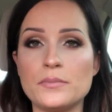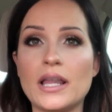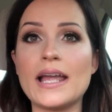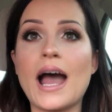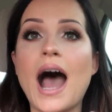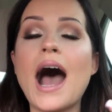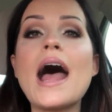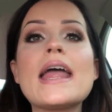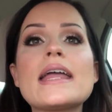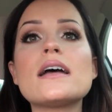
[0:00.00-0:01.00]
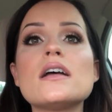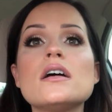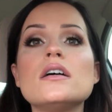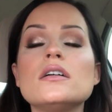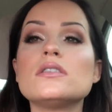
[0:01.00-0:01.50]
Like, I
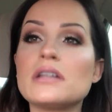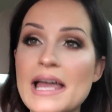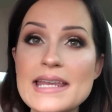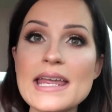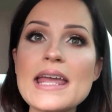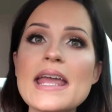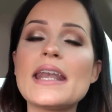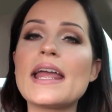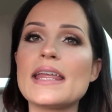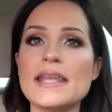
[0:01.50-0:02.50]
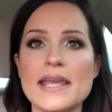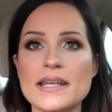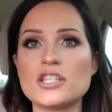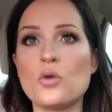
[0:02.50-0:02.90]
like it and I can get it